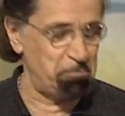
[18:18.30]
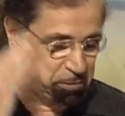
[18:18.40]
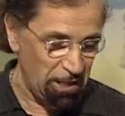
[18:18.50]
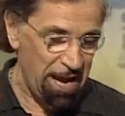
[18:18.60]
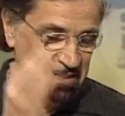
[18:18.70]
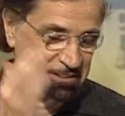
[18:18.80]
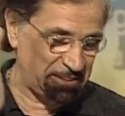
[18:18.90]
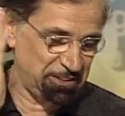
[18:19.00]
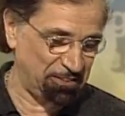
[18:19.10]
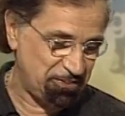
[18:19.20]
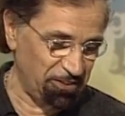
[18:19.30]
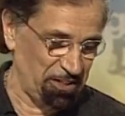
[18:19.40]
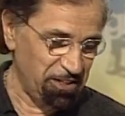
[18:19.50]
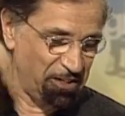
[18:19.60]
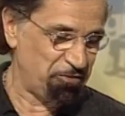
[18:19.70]
blast
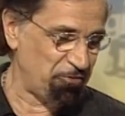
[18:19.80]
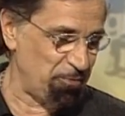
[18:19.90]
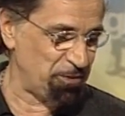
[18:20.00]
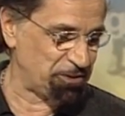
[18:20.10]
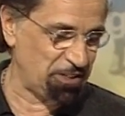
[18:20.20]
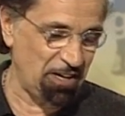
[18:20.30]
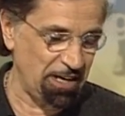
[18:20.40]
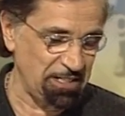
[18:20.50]
from the sky.